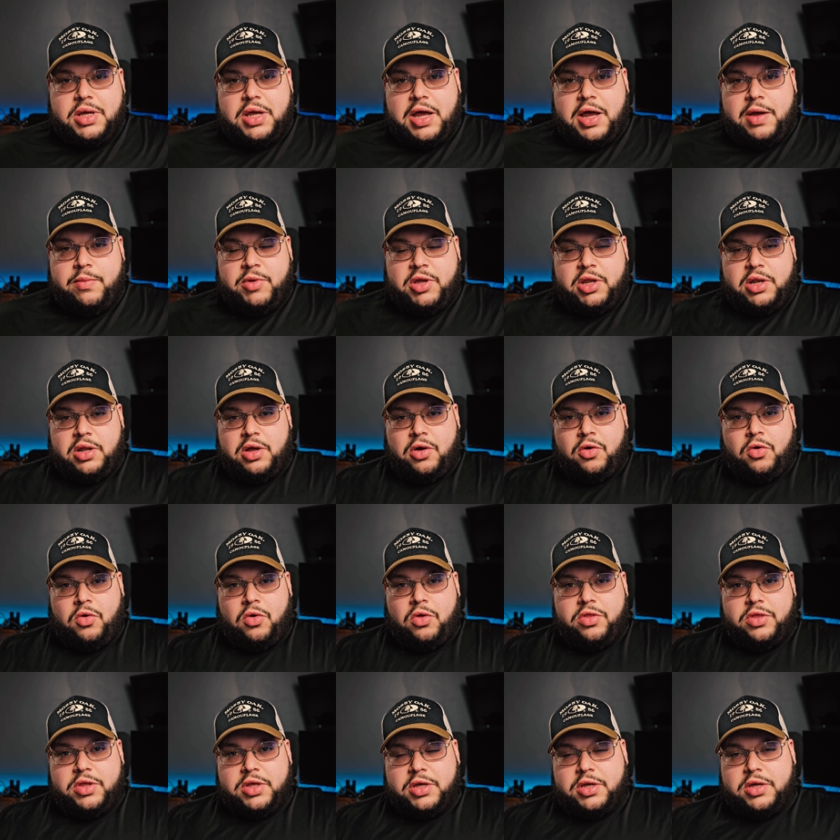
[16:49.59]
I mean,
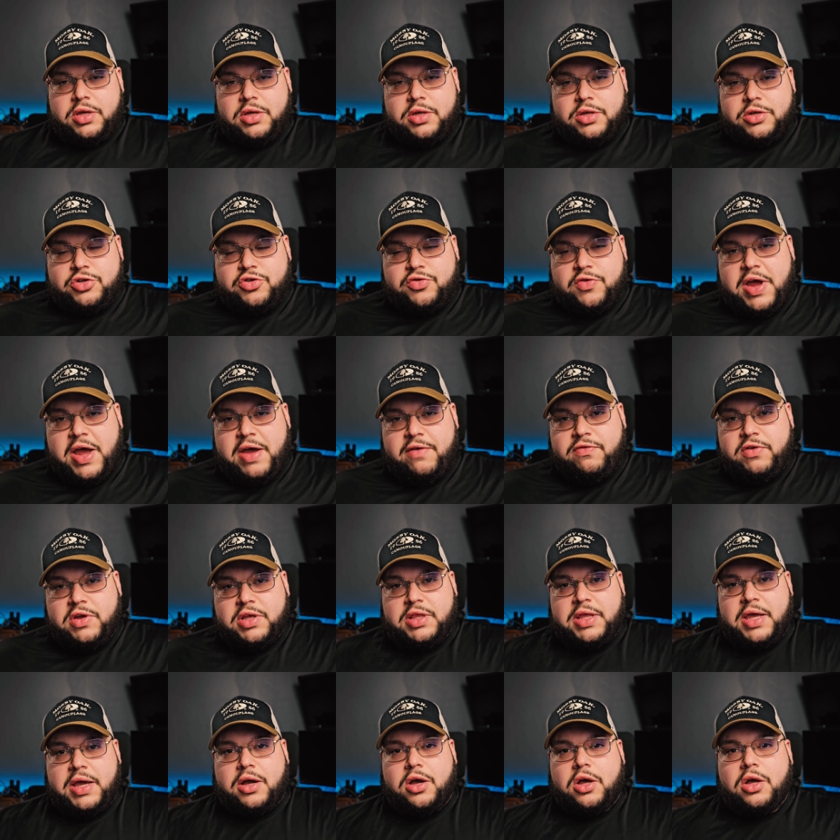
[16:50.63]
all the traffic
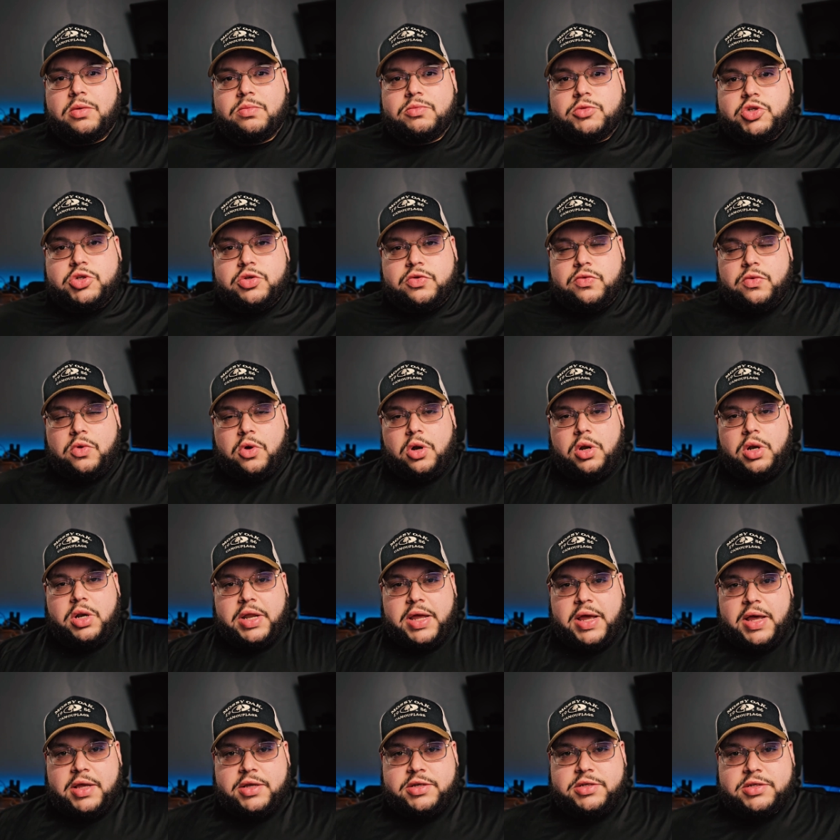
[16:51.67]
that comes through our
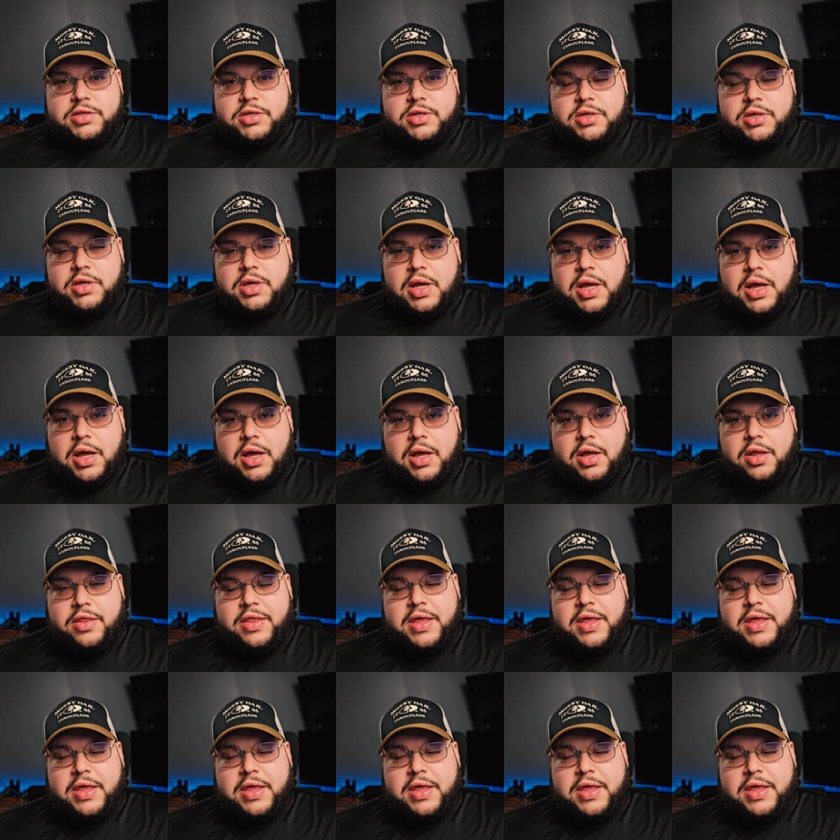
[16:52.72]
desk uh,